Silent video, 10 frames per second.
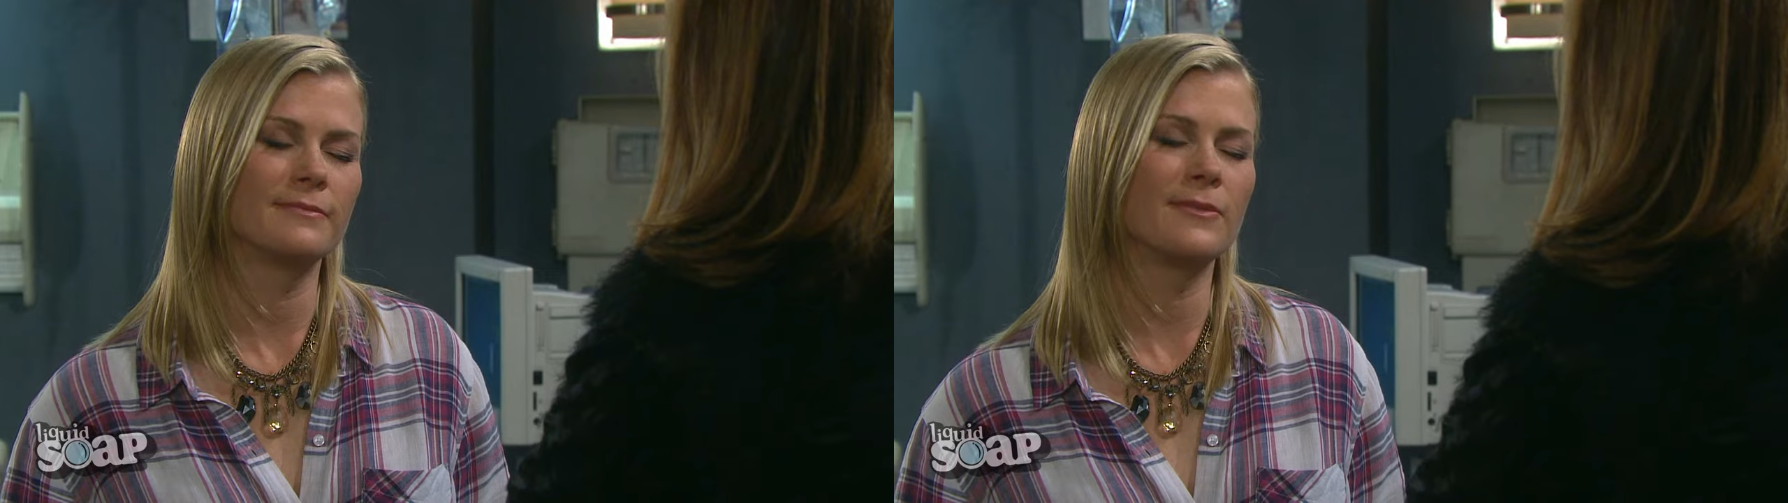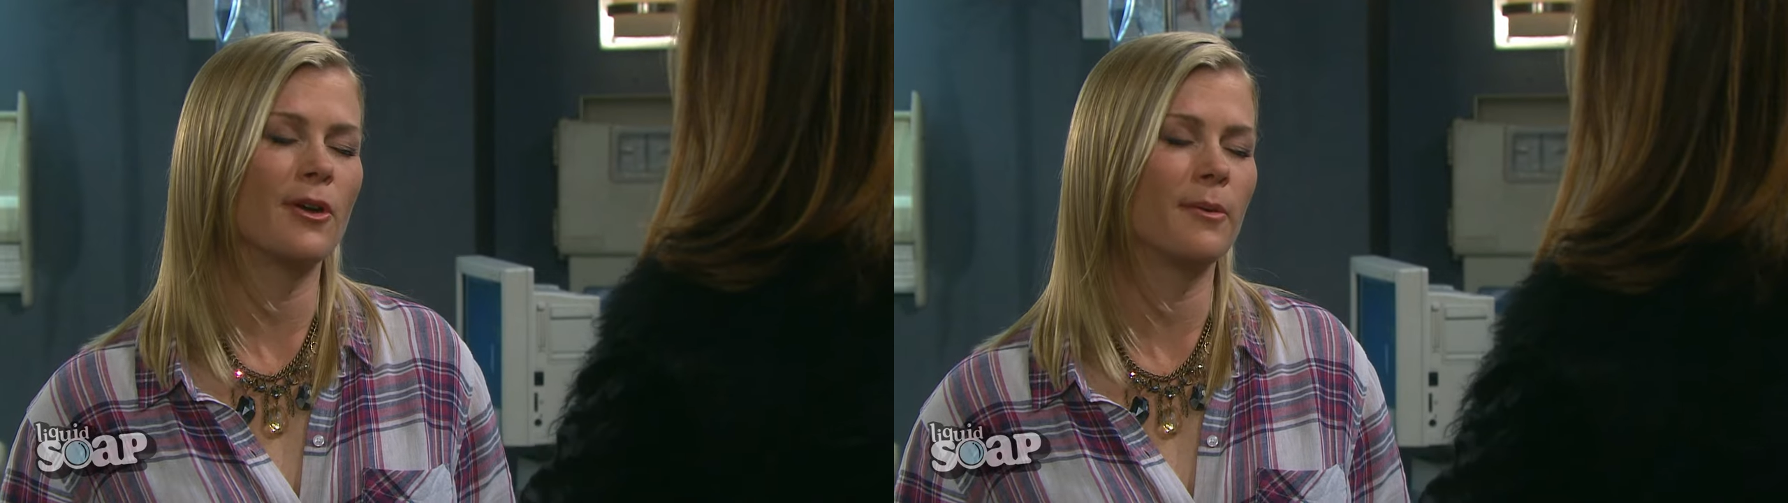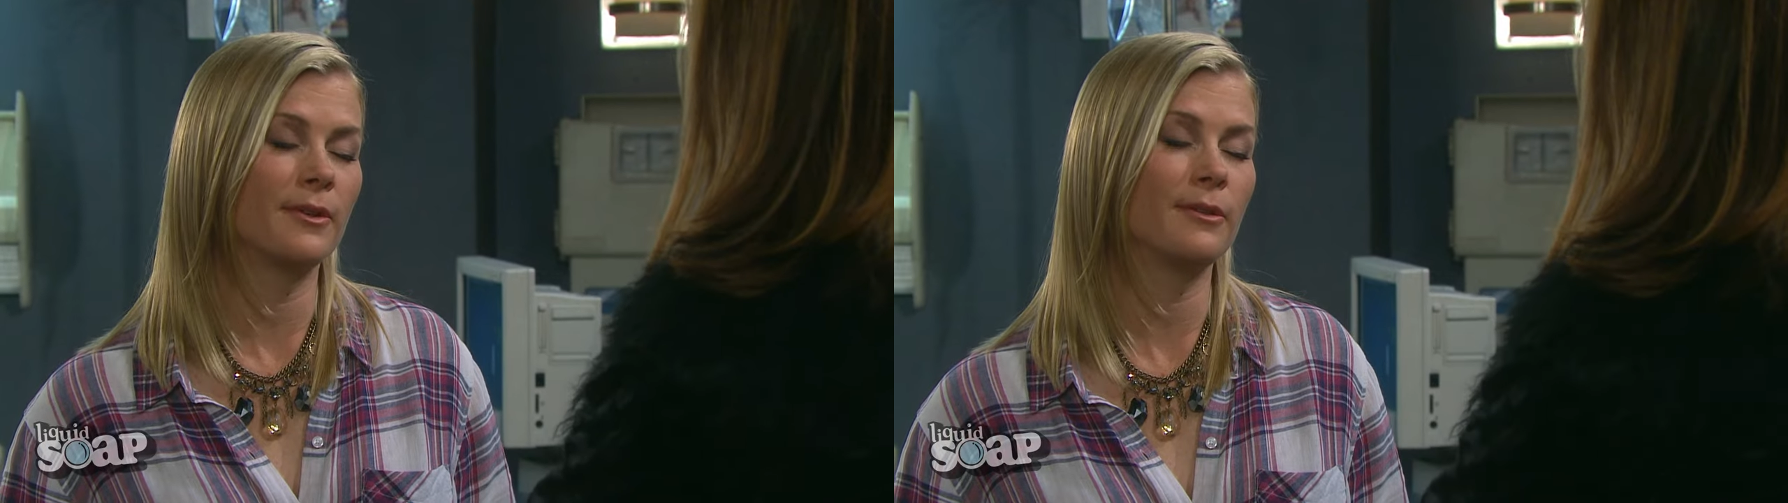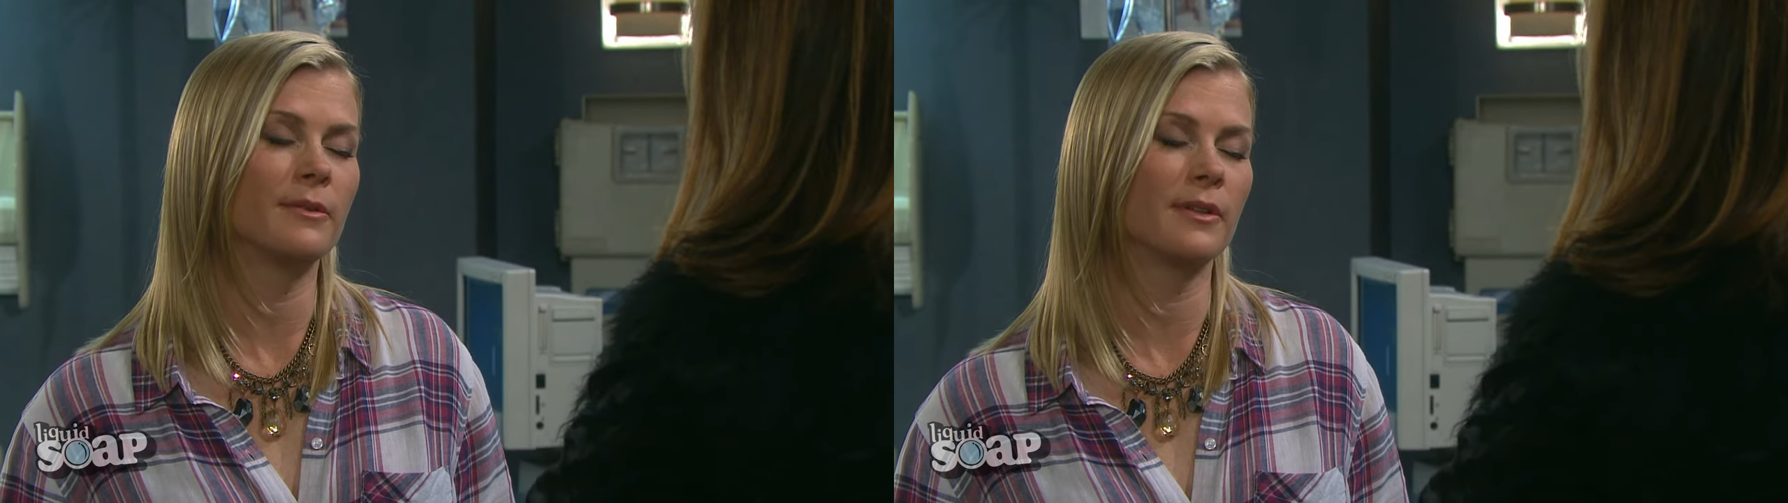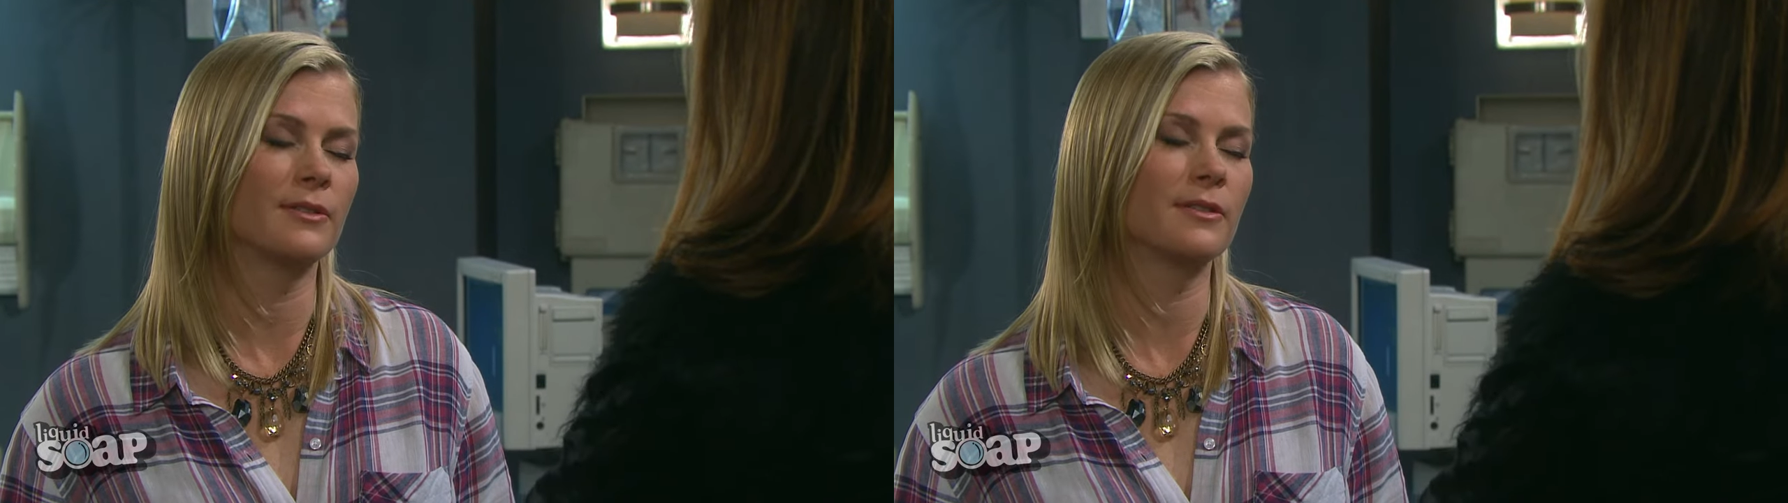No, but you
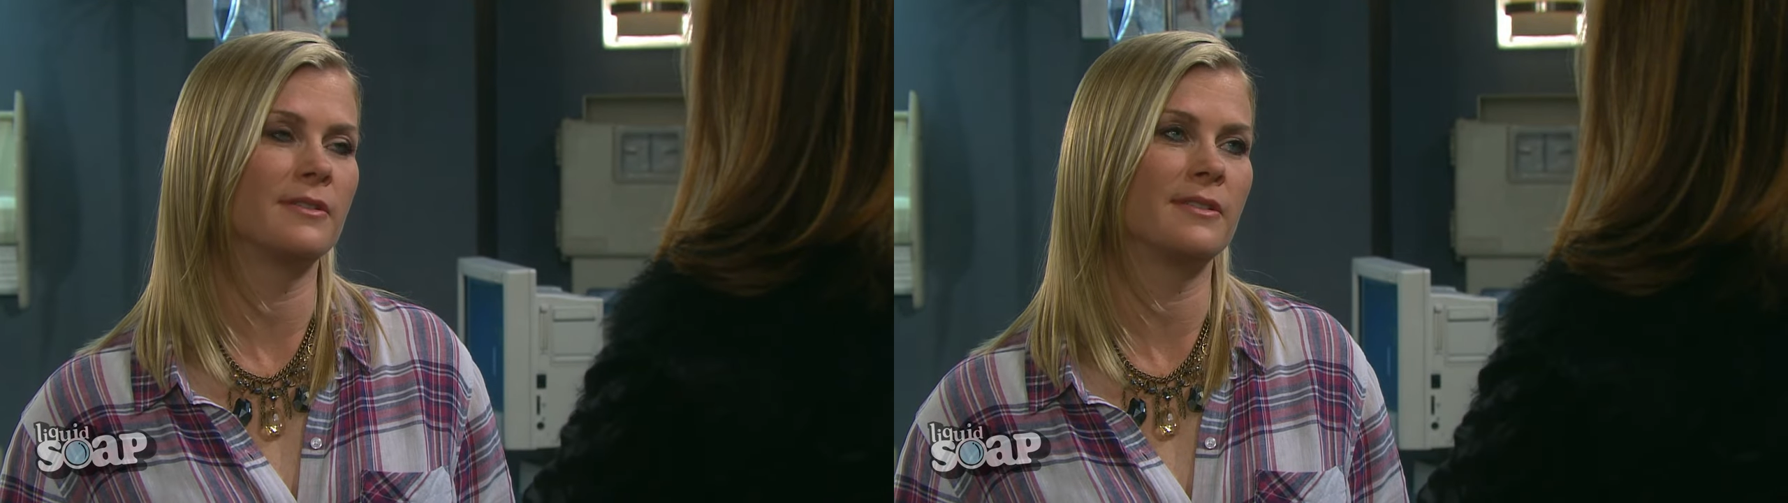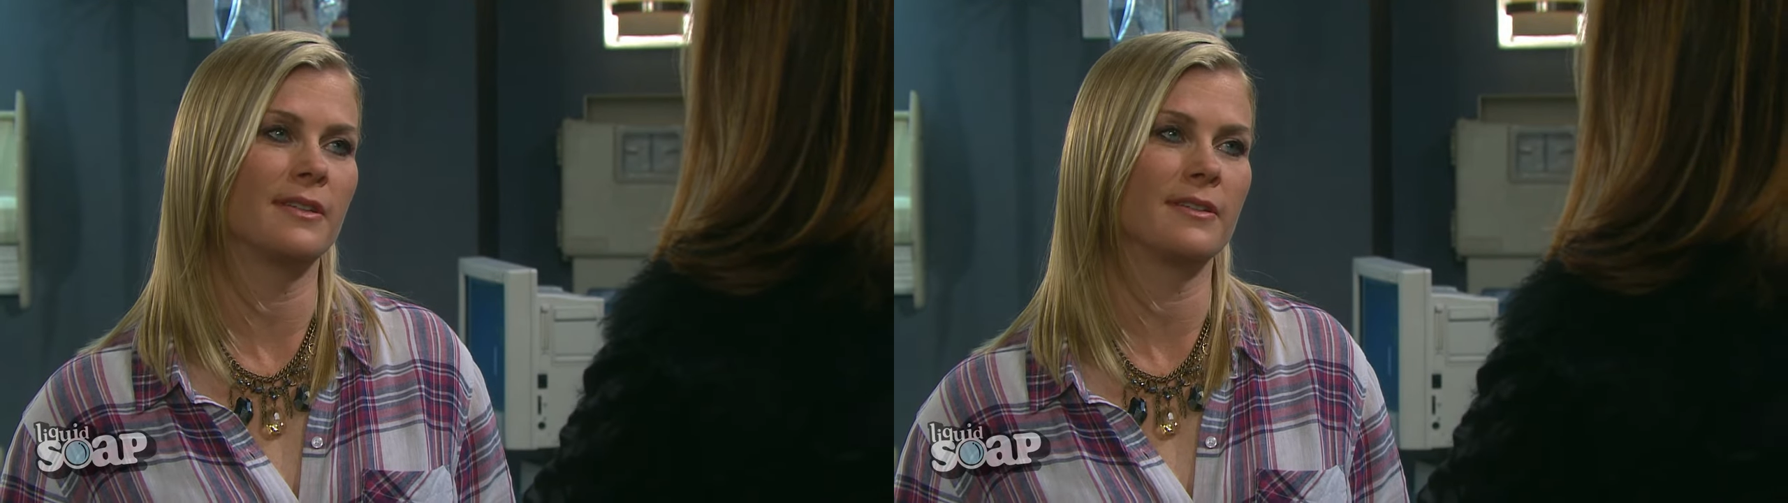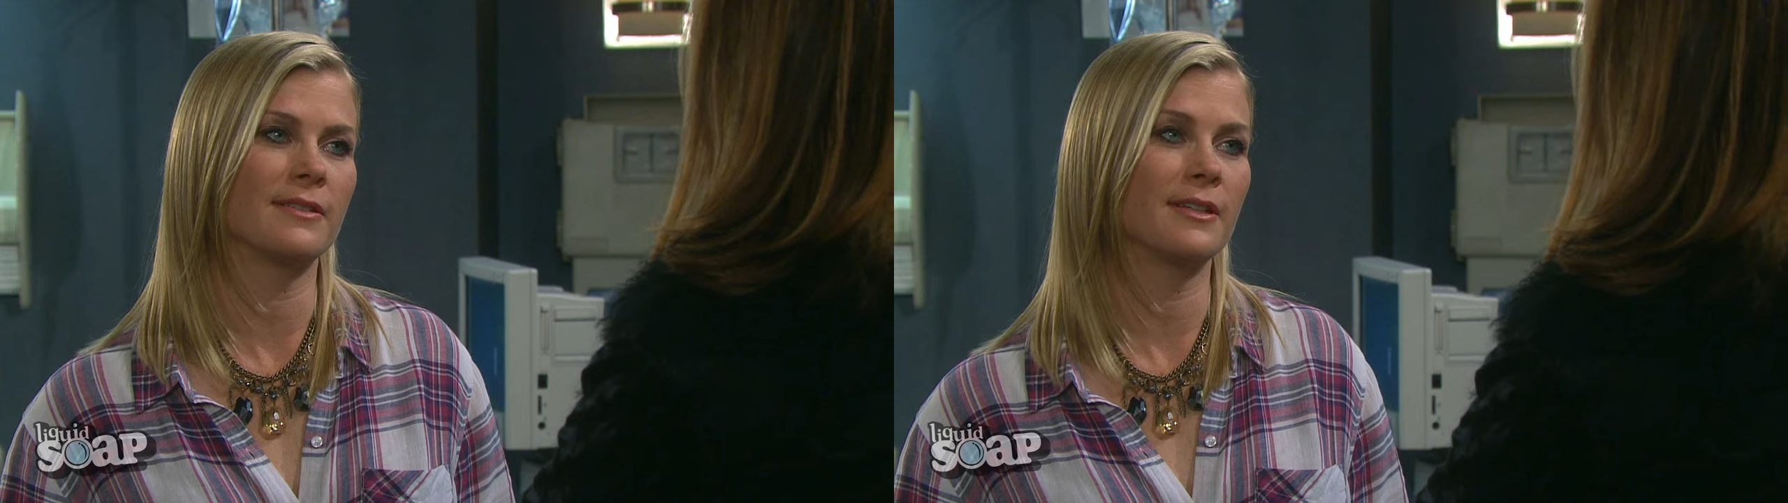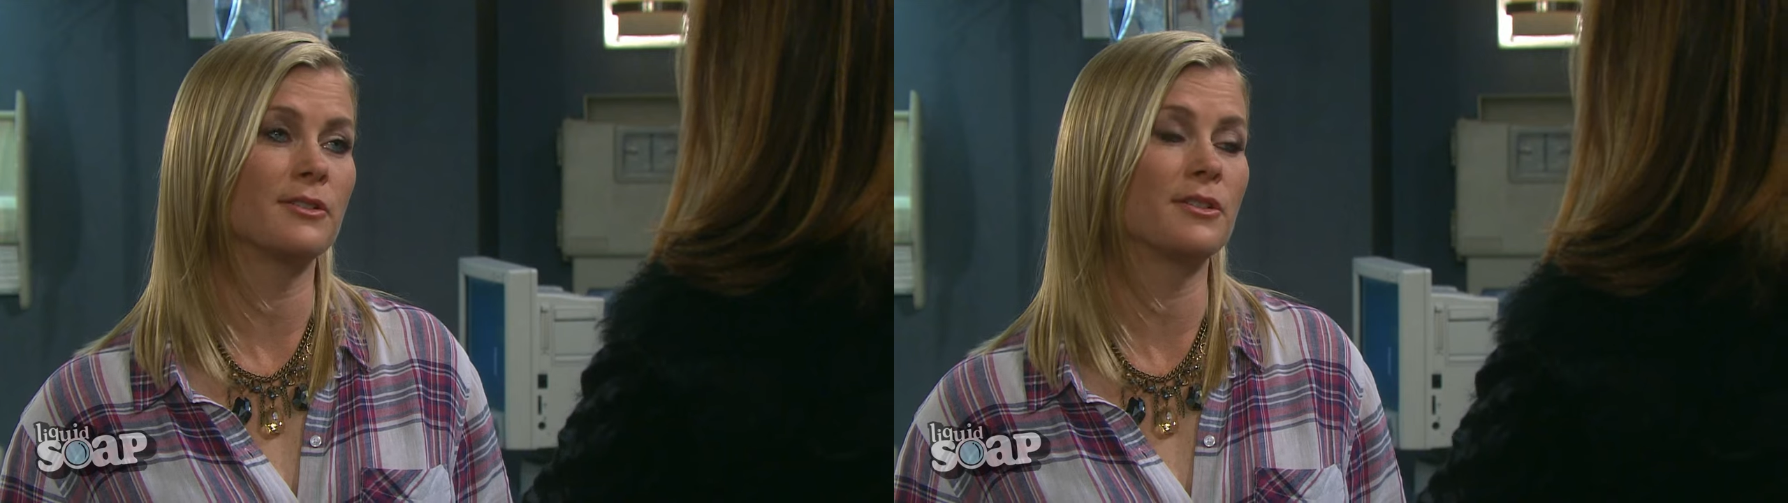really should see this thing.